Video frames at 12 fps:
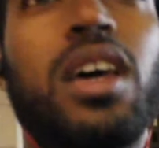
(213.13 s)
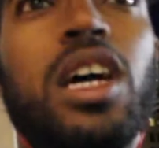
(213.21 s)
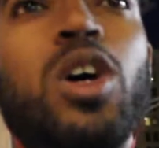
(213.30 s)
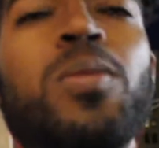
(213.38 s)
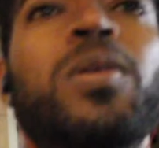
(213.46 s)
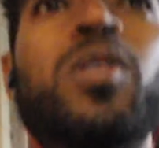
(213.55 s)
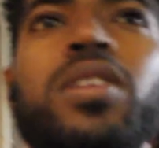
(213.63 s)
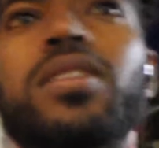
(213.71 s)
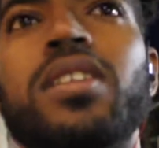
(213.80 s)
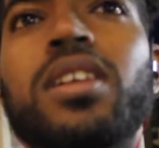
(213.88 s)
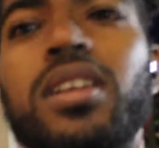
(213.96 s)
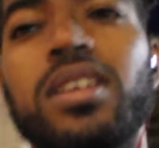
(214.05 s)
I hope I don't get
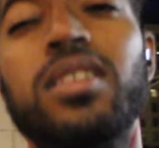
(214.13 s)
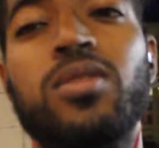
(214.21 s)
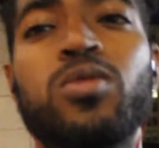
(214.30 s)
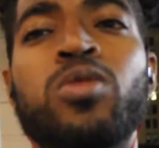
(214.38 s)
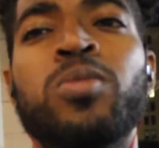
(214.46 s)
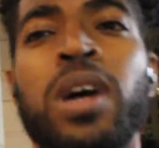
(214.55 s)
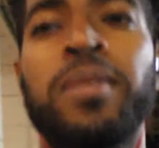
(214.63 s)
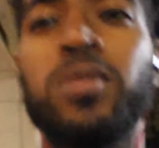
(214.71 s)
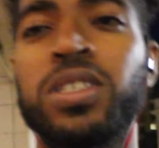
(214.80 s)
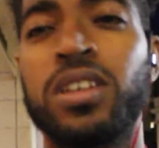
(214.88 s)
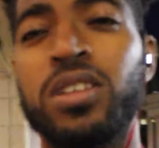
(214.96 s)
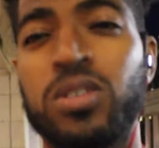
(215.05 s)
sick because the room I
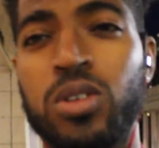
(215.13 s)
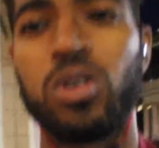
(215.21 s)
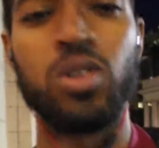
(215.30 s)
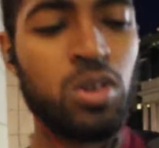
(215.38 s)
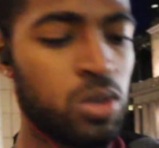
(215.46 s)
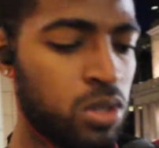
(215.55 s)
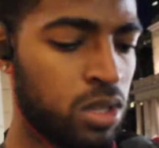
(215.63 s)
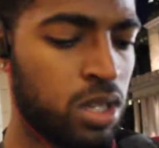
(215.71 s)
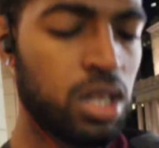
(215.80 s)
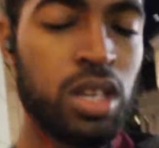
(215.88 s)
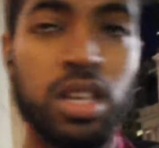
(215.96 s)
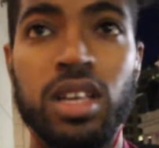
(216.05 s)
was in is cold.
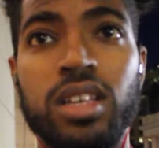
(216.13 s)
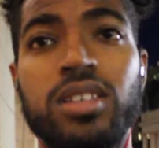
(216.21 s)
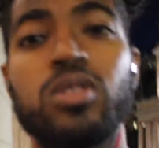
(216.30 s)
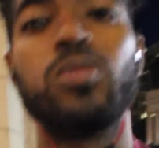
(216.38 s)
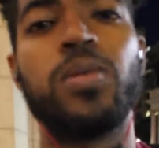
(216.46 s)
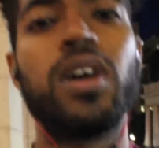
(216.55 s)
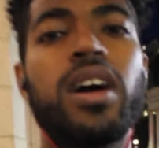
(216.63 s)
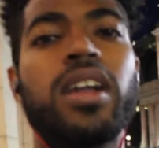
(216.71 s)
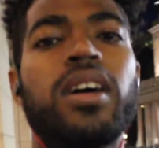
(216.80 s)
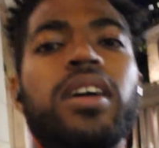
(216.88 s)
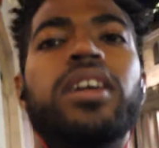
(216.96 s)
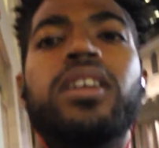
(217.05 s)
It's super hot
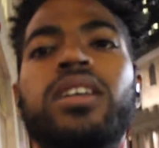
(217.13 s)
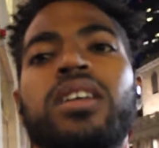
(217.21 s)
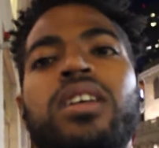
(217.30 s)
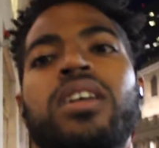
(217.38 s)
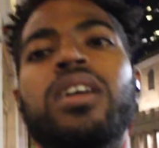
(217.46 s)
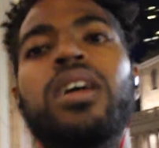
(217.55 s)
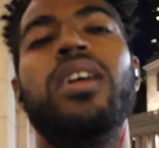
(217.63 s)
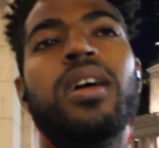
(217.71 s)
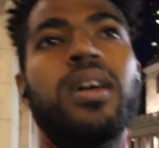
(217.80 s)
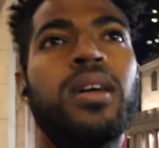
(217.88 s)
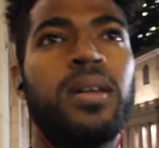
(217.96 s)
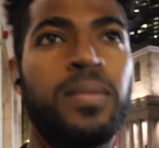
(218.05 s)
out here.
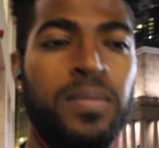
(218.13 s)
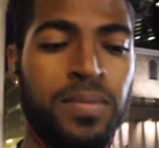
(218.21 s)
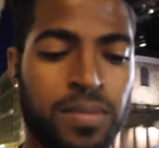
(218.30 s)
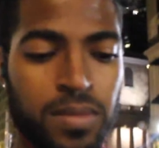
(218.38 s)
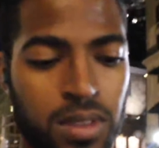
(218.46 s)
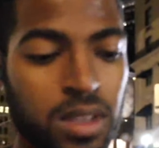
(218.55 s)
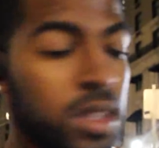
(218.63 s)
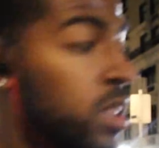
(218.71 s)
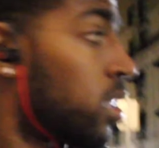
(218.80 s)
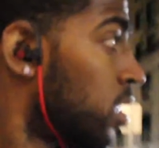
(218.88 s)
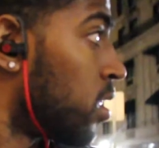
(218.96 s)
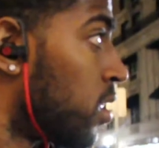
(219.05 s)
Um,
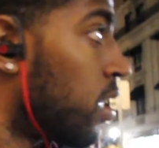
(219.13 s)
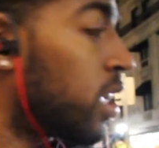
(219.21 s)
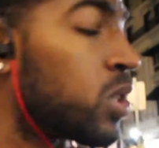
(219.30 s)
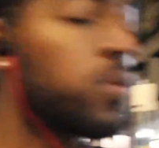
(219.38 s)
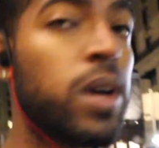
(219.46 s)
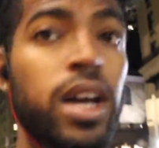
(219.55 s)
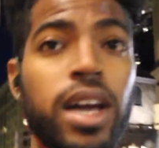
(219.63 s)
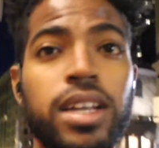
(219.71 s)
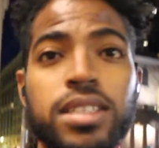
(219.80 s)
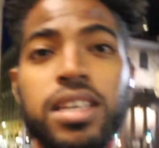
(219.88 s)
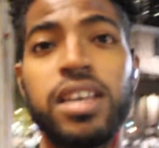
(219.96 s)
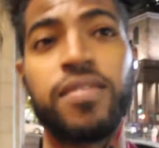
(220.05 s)
that's why I
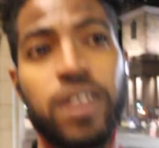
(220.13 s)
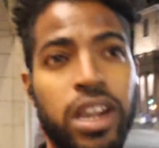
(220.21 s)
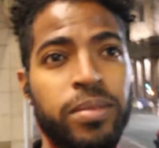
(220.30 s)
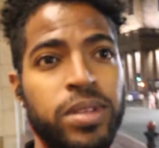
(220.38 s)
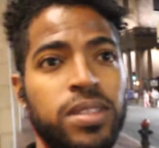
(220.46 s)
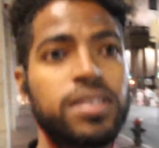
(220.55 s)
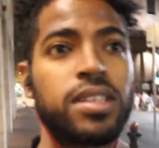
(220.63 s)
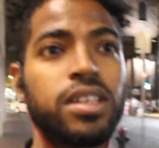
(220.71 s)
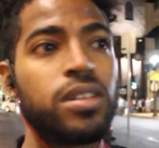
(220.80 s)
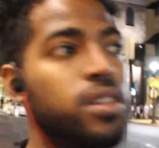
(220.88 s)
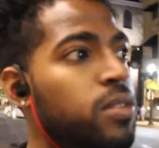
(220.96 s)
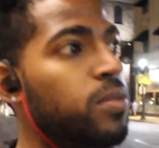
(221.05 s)
take vitamin C.
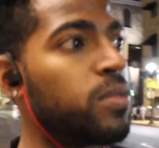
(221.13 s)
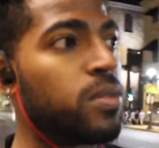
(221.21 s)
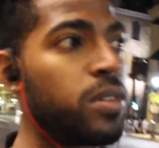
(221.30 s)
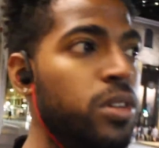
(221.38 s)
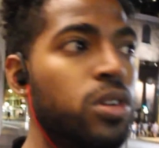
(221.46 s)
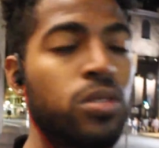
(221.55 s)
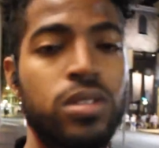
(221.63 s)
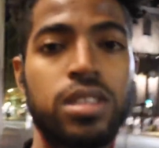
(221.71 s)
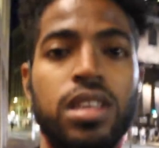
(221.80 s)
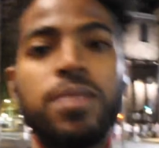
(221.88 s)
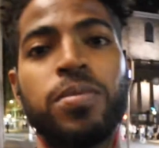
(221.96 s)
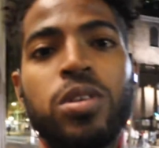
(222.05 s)
When you don't
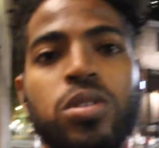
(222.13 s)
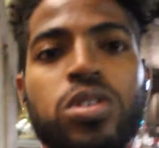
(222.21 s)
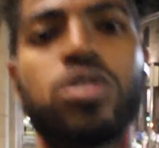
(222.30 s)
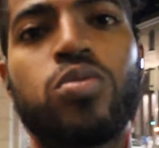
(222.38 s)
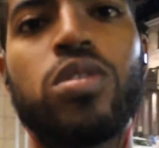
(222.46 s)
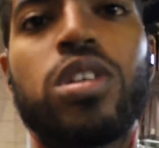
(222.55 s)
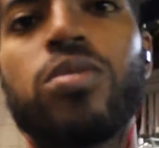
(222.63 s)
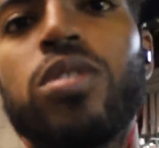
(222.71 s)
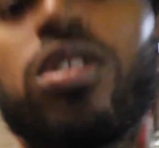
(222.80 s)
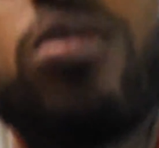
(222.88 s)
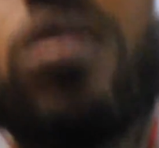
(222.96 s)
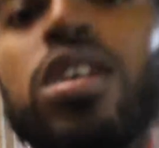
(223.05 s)
sleep and you just work,
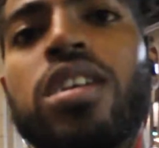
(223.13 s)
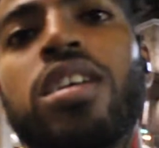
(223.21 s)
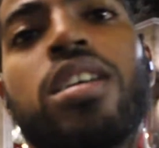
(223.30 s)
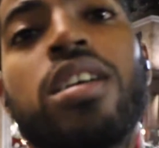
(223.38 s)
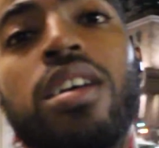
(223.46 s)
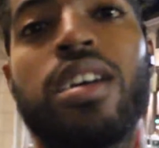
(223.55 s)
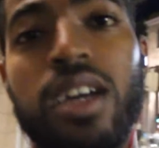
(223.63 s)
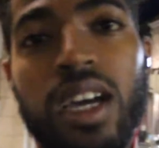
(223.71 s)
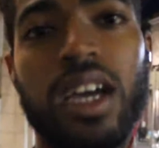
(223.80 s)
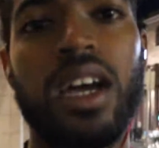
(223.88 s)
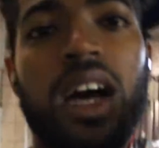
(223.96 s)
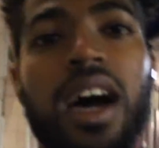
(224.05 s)
work, work,
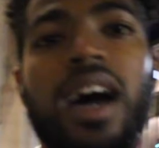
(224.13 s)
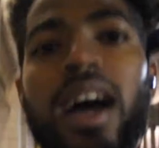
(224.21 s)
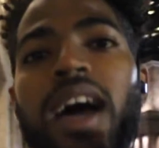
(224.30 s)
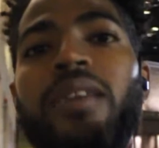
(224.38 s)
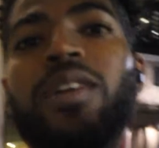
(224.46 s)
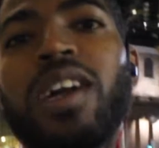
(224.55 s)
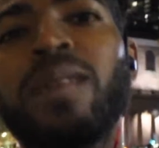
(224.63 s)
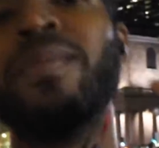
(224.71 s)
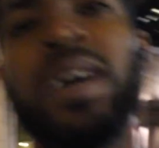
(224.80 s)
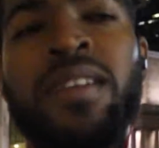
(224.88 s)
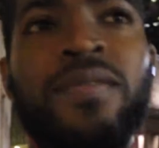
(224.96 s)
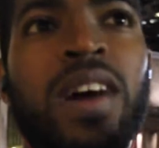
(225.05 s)
I
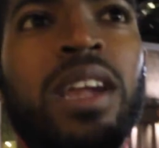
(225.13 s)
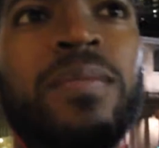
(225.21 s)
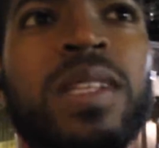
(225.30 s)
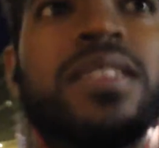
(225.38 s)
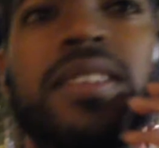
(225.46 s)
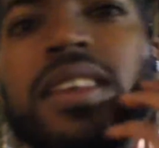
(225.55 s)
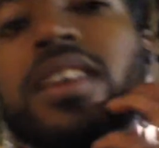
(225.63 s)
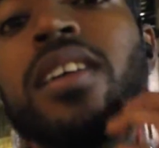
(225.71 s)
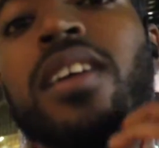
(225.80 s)
recommend vitamin C